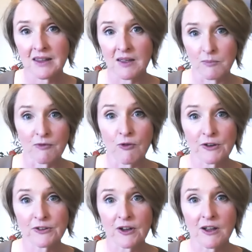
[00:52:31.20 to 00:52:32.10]
Before you
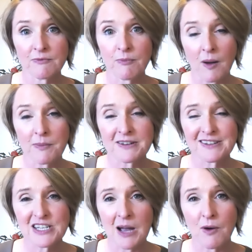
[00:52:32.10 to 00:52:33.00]
sign off, pop into the
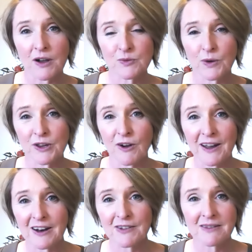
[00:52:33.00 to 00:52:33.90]
chat box what you got
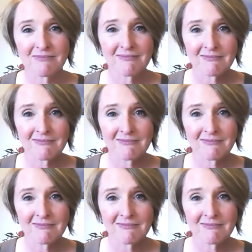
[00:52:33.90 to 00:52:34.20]
out of it.